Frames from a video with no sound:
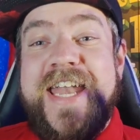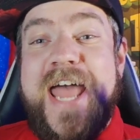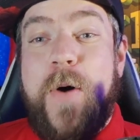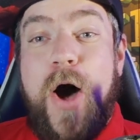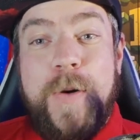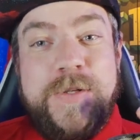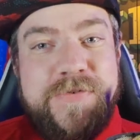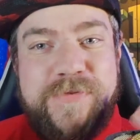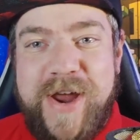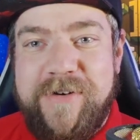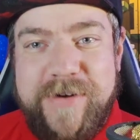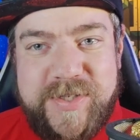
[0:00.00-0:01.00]
Now, I was
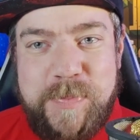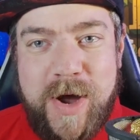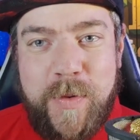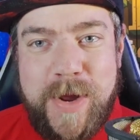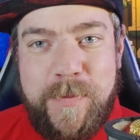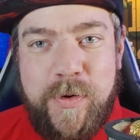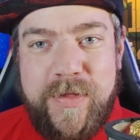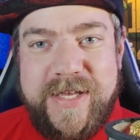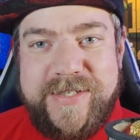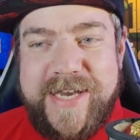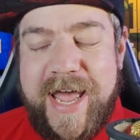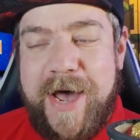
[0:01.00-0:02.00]
very smug when I bought this.